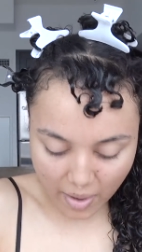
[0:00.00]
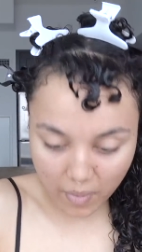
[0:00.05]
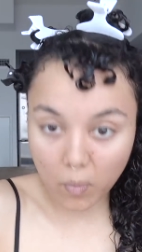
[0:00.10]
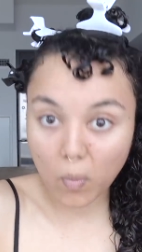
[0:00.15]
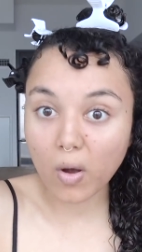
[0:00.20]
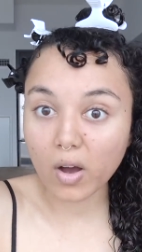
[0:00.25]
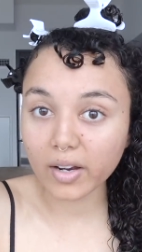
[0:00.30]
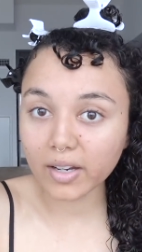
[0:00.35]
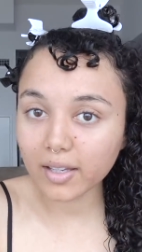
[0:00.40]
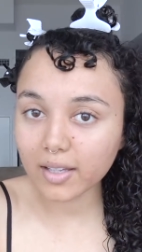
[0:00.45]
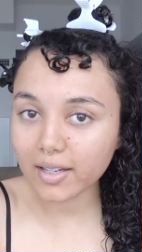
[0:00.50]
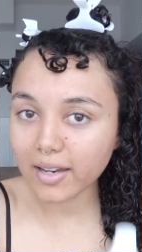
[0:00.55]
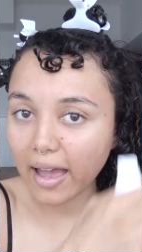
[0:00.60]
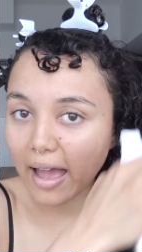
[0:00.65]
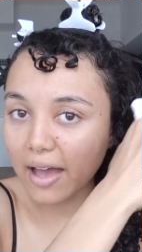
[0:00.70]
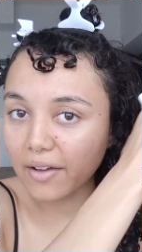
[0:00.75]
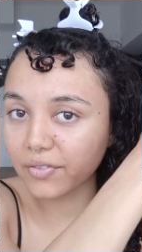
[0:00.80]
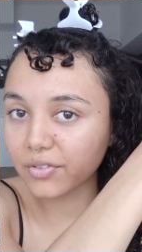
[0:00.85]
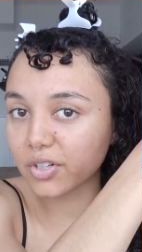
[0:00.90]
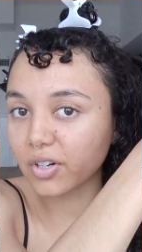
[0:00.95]
I wanted
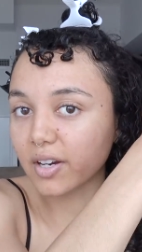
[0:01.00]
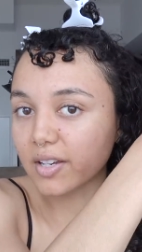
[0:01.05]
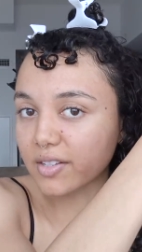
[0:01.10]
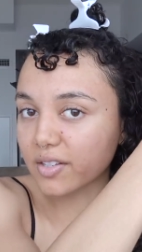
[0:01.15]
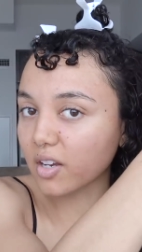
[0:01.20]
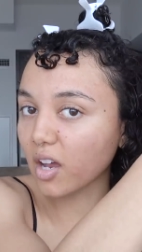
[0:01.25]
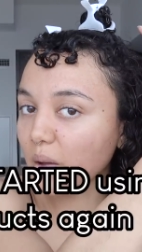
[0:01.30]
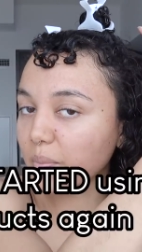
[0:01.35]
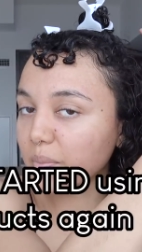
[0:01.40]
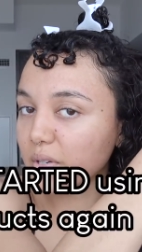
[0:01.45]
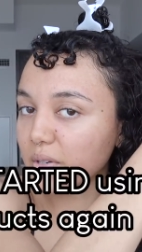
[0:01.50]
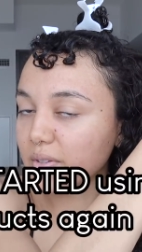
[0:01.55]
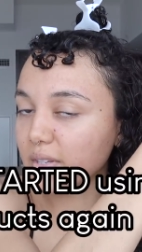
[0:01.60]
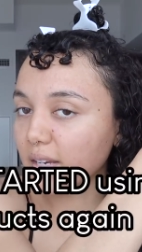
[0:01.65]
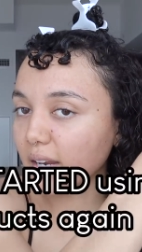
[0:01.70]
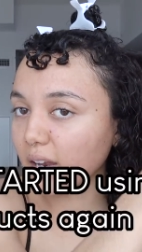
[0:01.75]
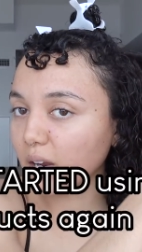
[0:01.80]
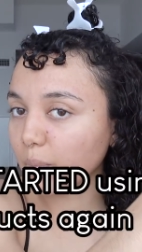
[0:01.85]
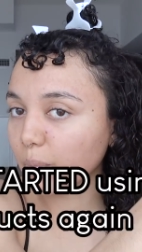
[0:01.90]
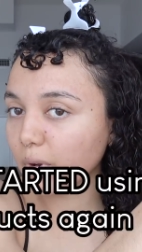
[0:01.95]
after I stopped
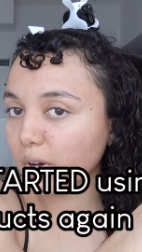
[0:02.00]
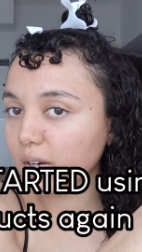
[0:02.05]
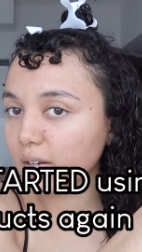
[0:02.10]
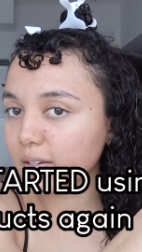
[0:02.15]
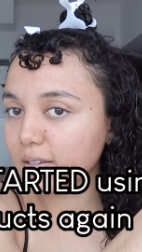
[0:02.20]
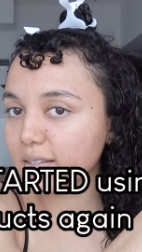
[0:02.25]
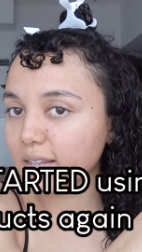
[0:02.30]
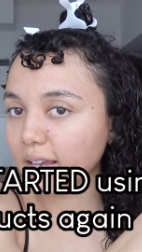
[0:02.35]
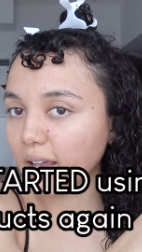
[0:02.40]
using hair products.